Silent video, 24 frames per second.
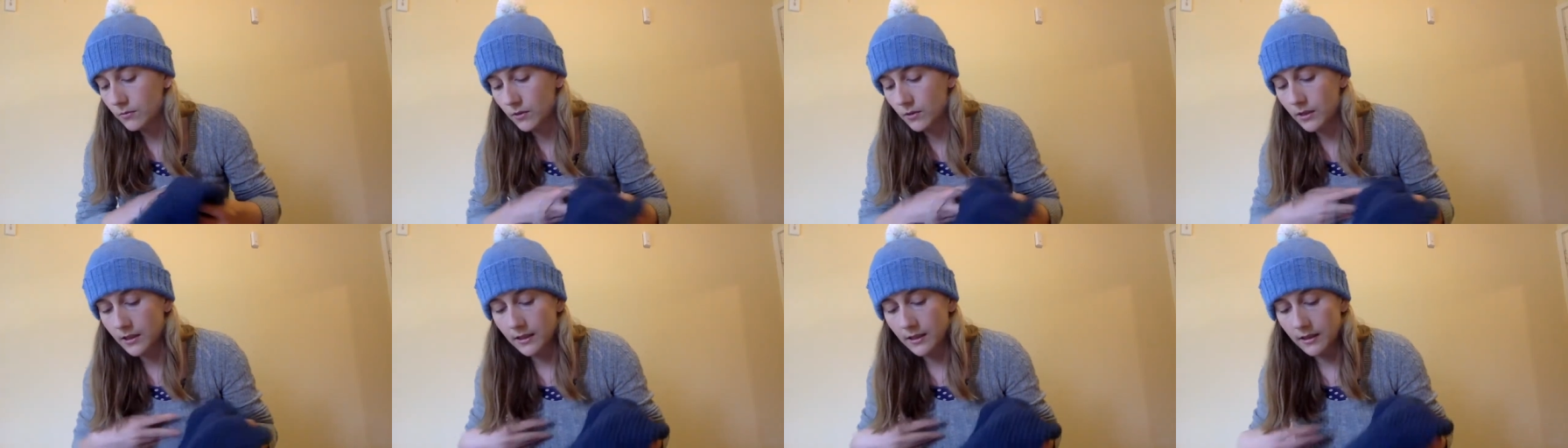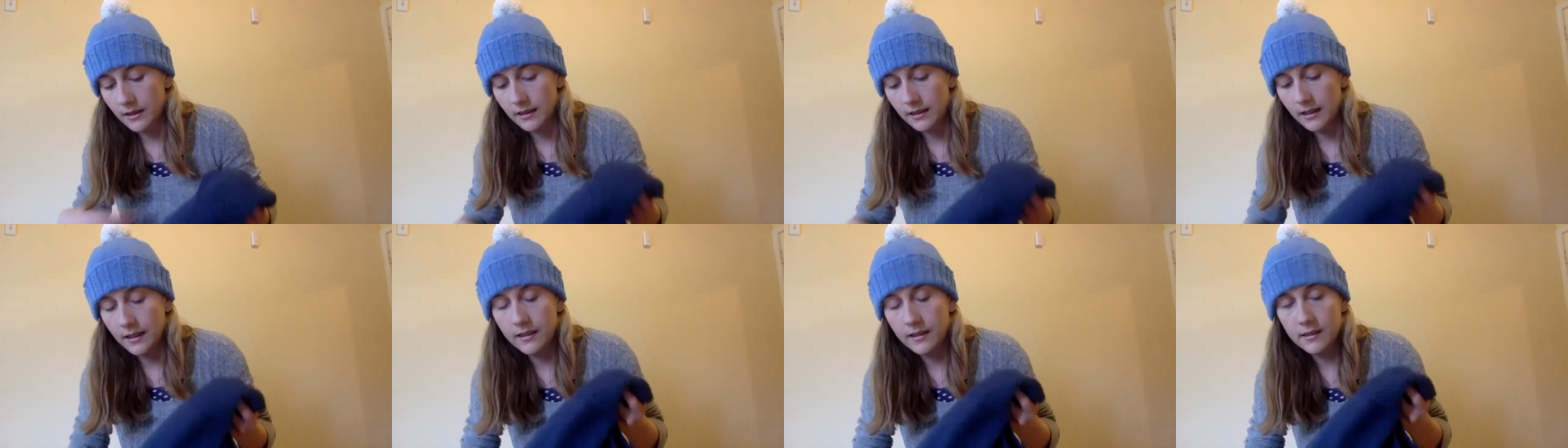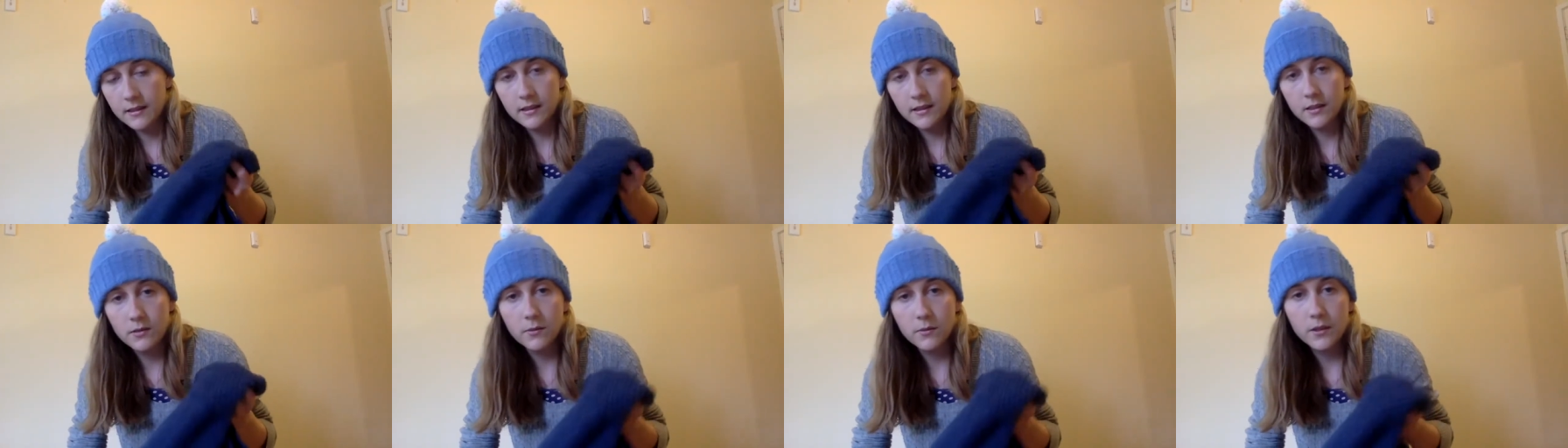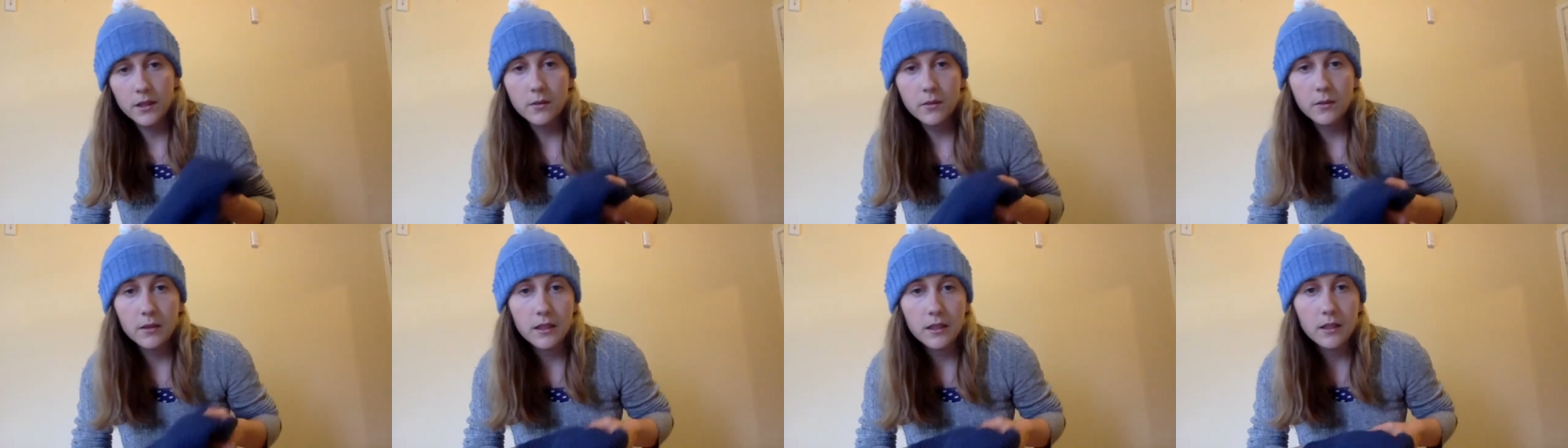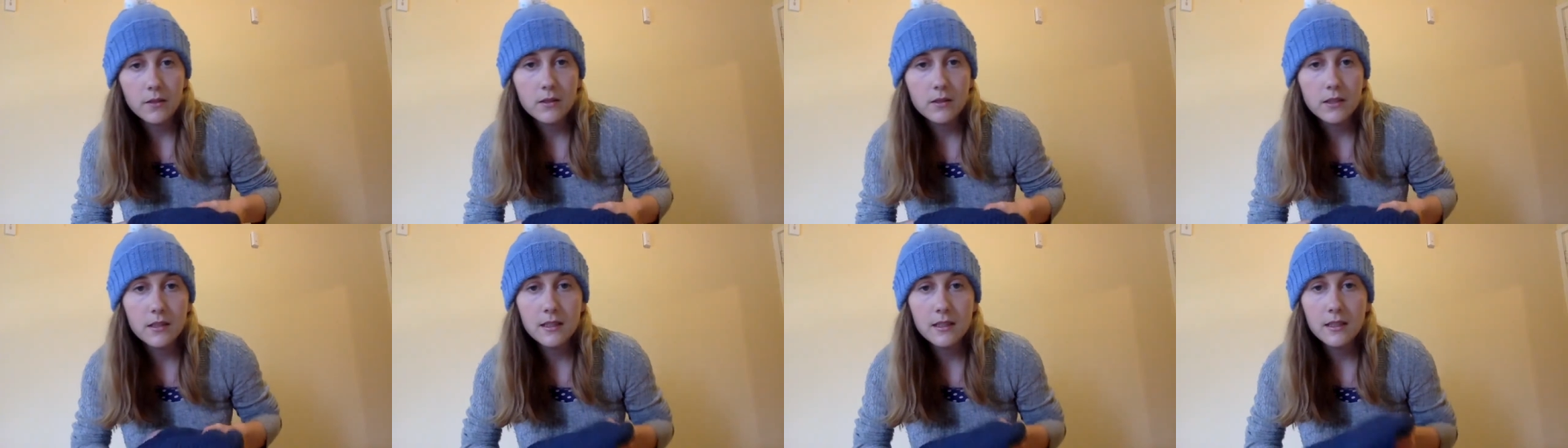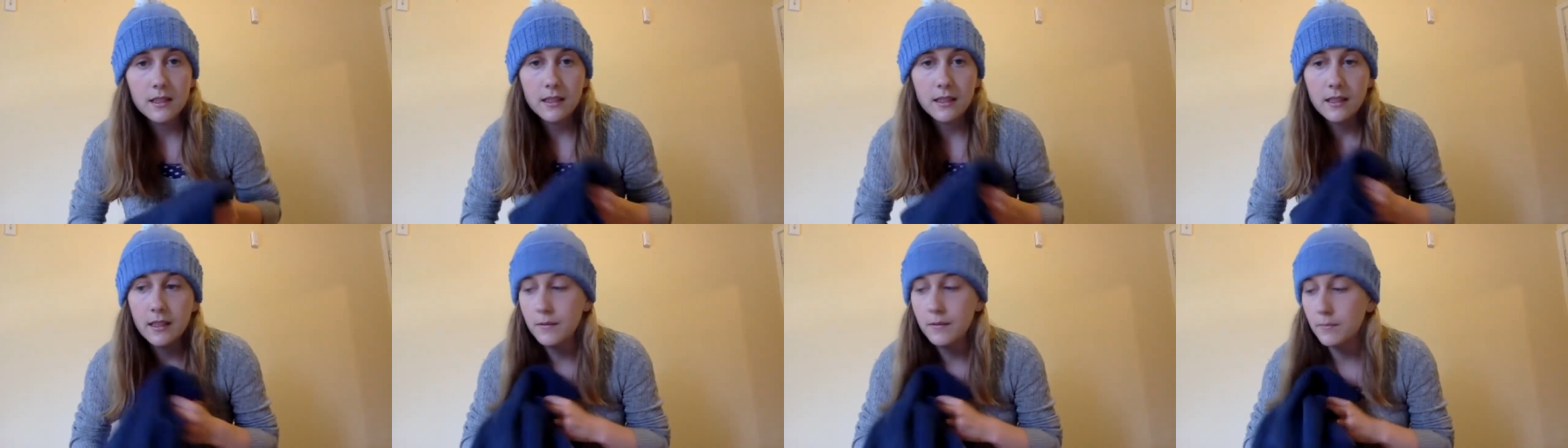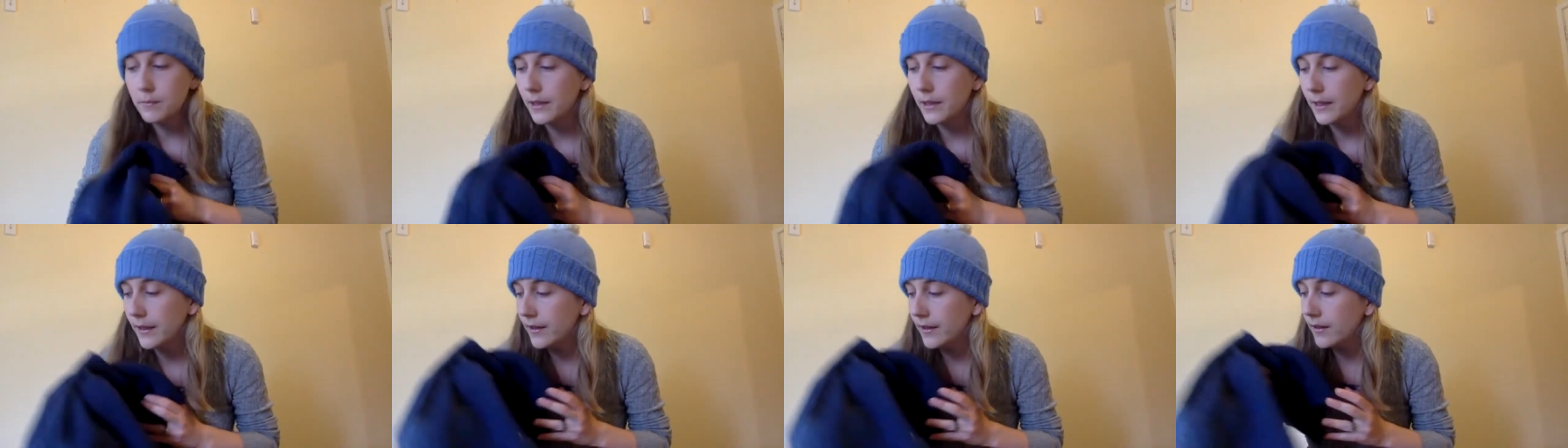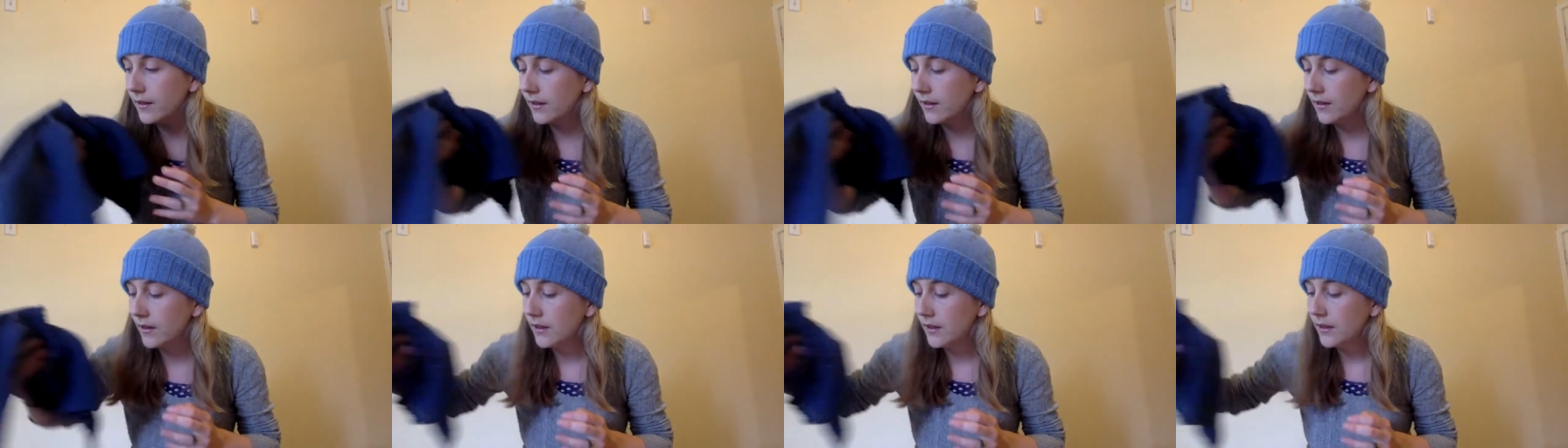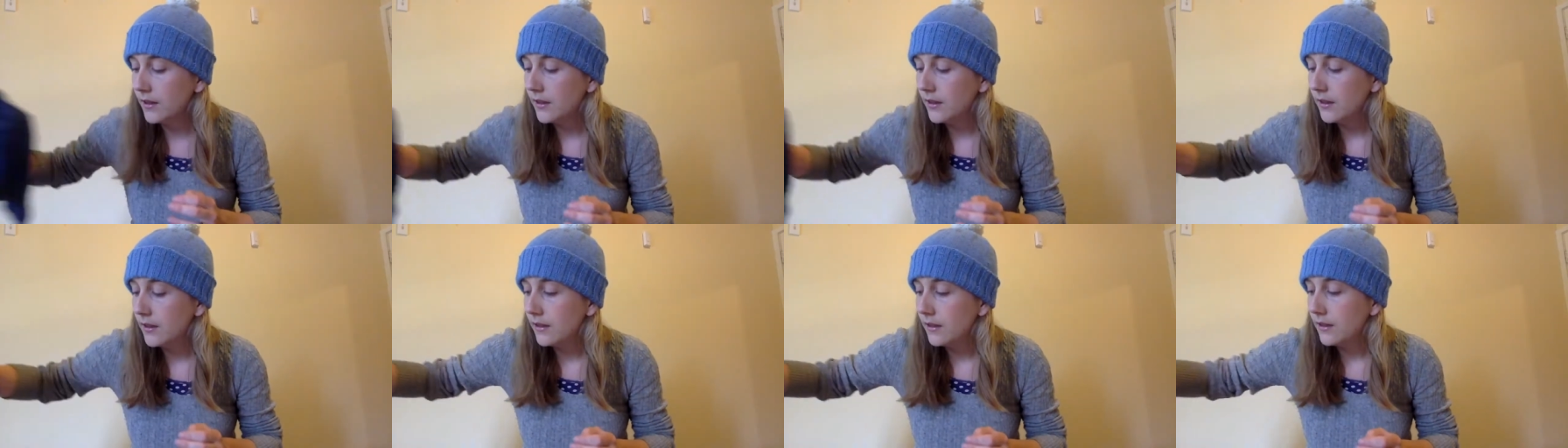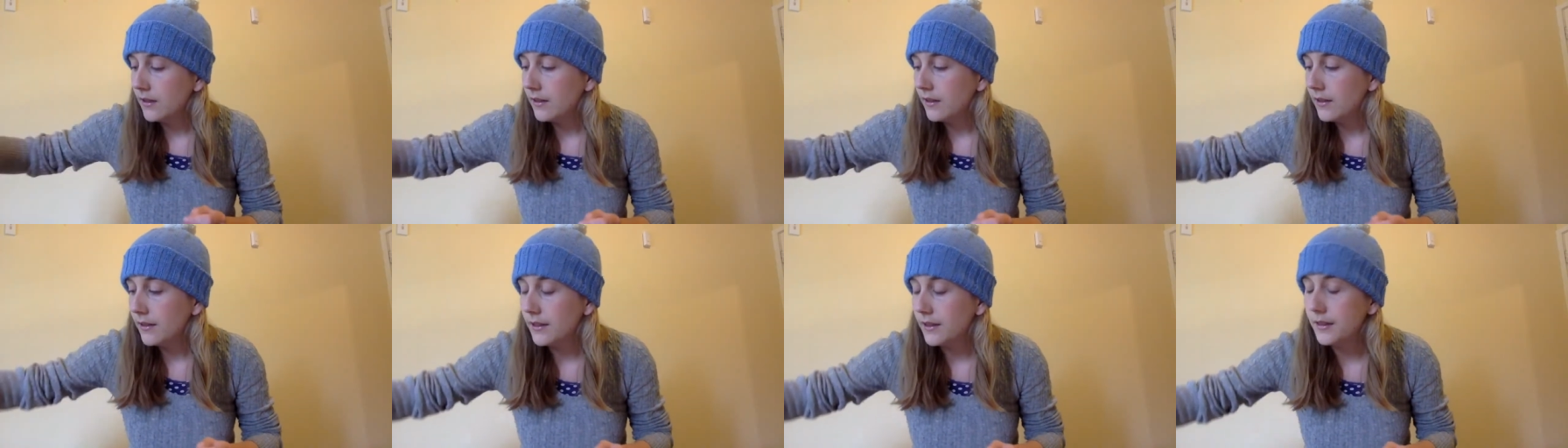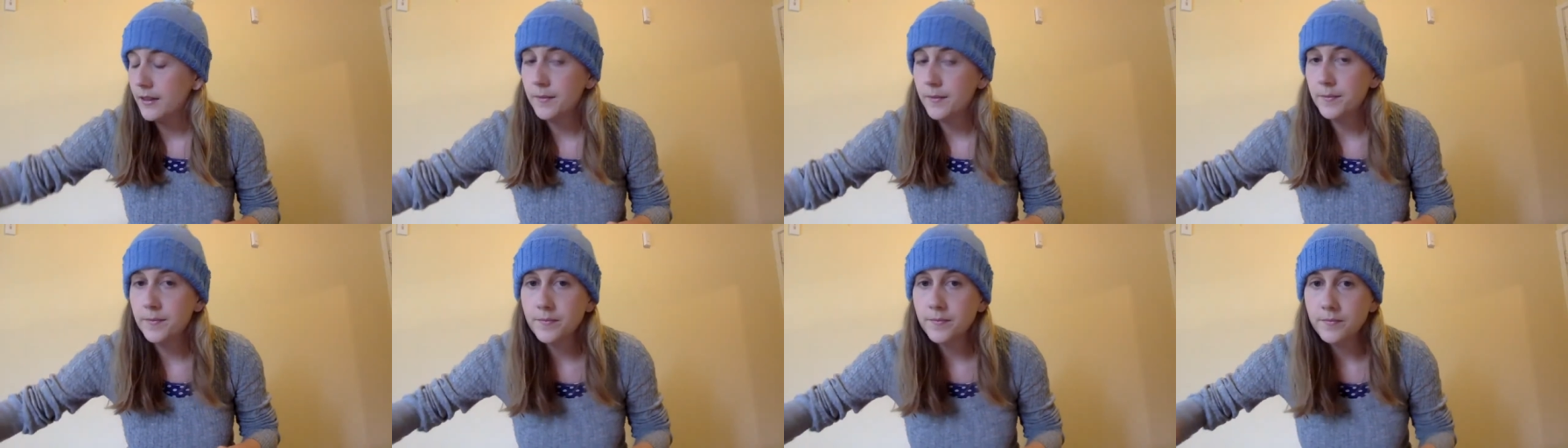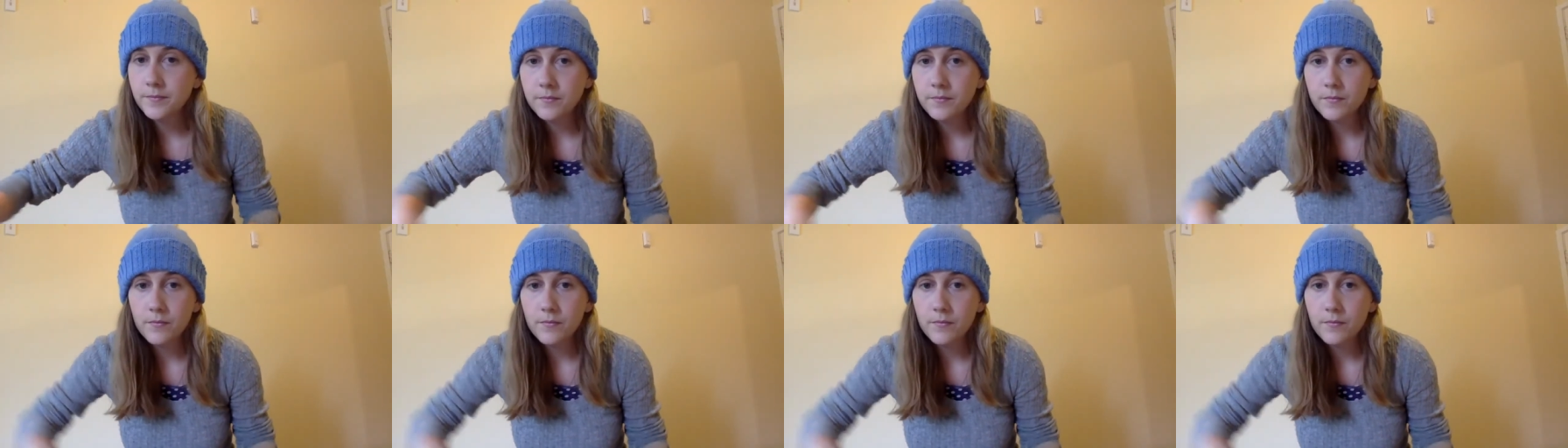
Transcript: one of the days this week when I was stuck in bed, um,